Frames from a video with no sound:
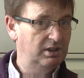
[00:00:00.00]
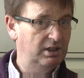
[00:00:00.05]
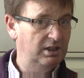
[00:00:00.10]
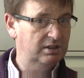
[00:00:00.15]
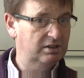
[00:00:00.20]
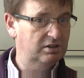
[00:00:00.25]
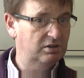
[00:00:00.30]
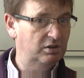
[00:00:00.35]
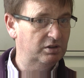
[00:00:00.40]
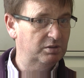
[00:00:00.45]

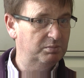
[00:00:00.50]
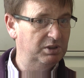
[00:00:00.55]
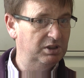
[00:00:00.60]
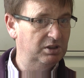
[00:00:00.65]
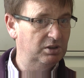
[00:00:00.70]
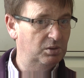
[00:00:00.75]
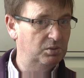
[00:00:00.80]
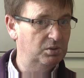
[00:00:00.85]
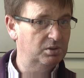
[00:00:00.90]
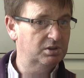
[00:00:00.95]
It could have
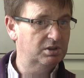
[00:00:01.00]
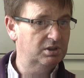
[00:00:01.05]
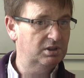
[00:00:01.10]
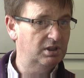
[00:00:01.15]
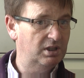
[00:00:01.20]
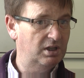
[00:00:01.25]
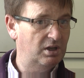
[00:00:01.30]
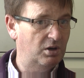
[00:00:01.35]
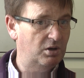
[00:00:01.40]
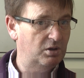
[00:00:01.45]
been going to
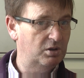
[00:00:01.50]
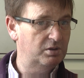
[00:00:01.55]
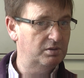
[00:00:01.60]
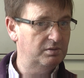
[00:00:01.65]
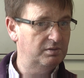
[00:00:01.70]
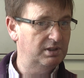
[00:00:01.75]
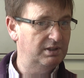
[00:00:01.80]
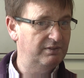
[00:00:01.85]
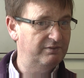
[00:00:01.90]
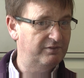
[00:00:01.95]
the
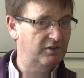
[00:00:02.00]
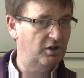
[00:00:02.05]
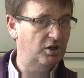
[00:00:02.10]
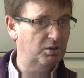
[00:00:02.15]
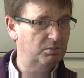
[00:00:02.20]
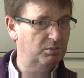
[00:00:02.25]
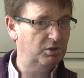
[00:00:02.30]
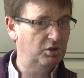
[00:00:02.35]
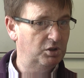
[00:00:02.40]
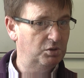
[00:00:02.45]
ordinary farmer